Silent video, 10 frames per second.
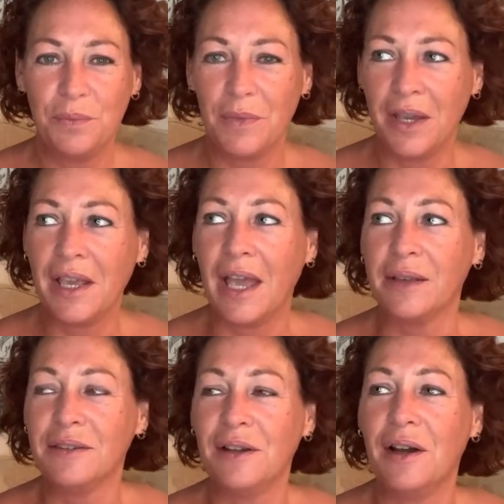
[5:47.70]
Okay,
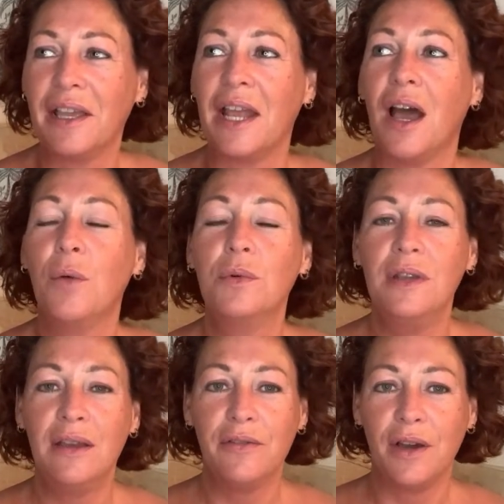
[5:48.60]
start again. I will
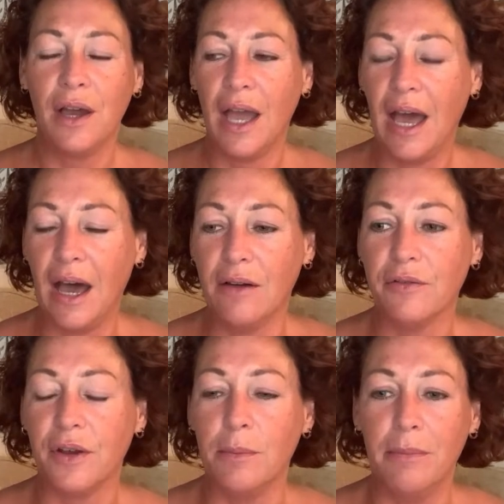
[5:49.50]
never have
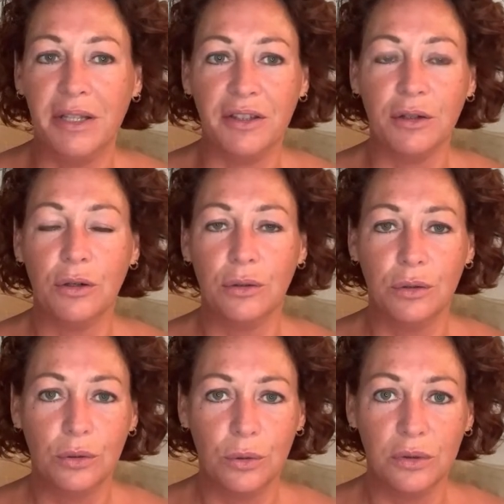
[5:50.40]
a
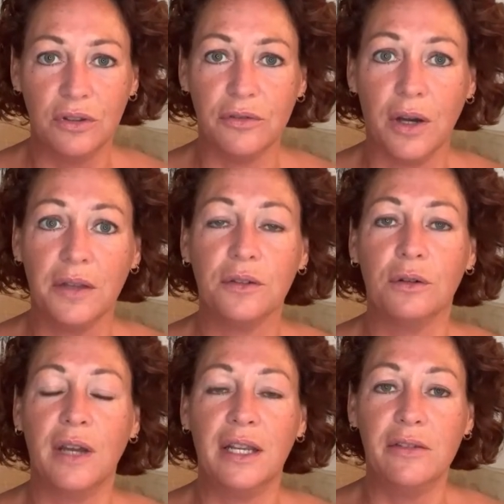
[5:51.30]
medical device
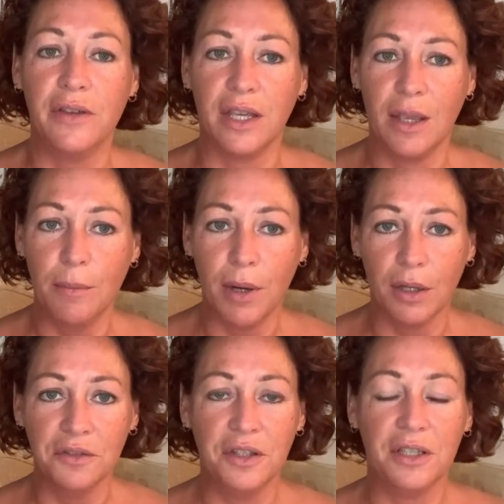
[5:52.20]
or anything
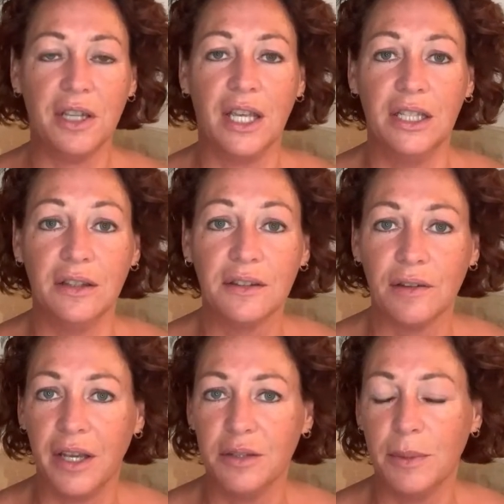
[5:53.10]
implanted
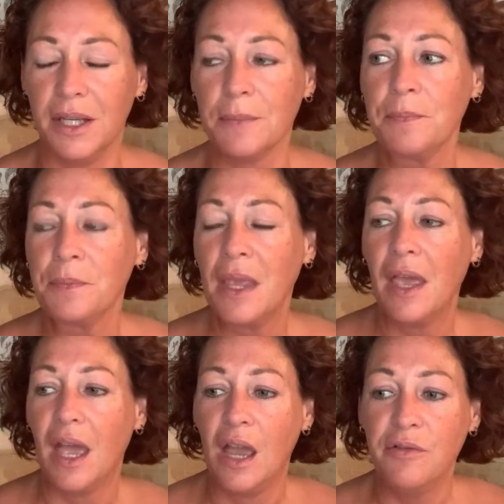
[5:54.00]
inside me
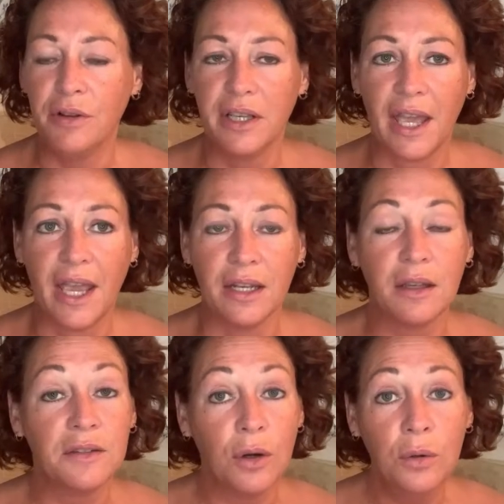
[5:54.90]
ever again.
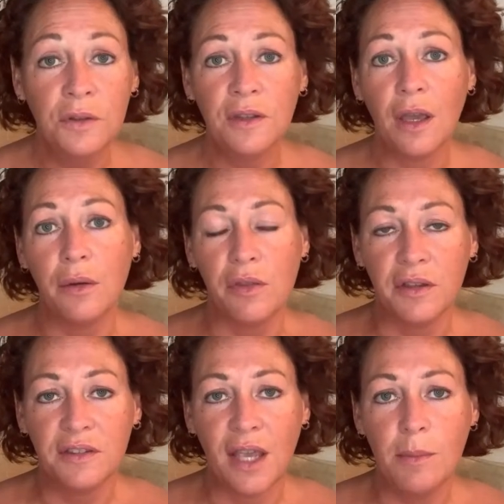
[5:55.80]
Because also, the
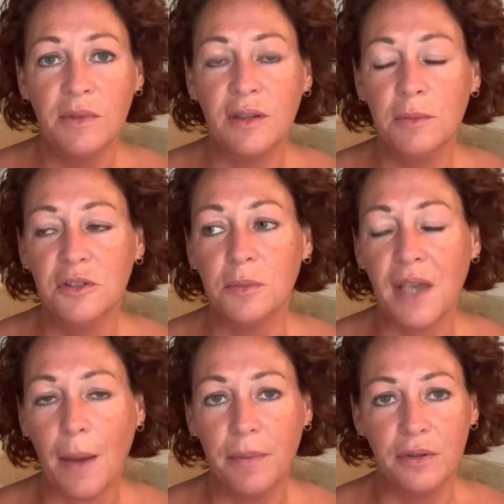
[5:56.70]
same symptoms
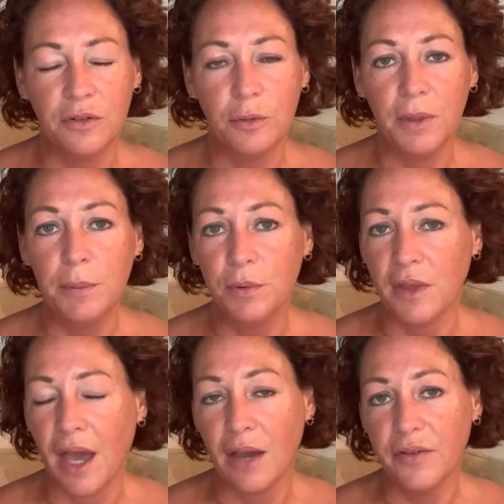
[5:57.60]
happen to people
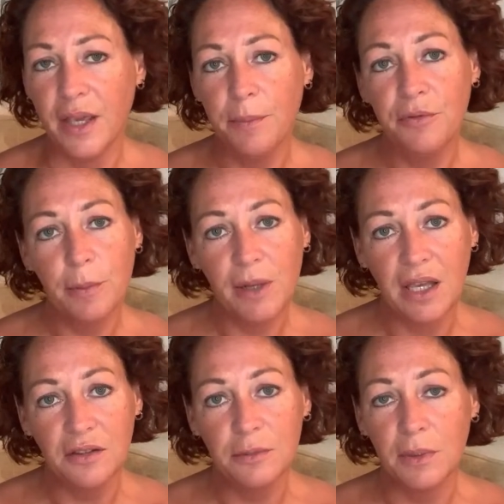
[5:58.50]
that have hip
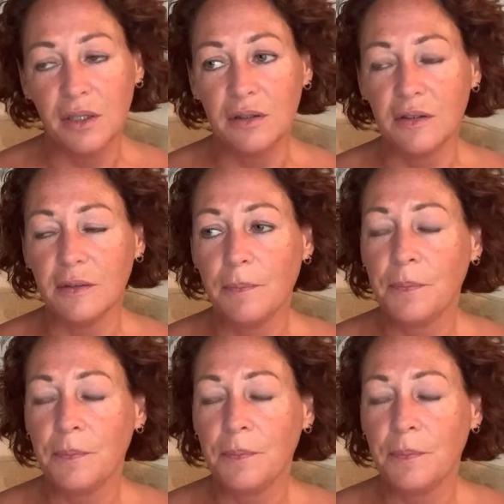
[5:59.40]
replacements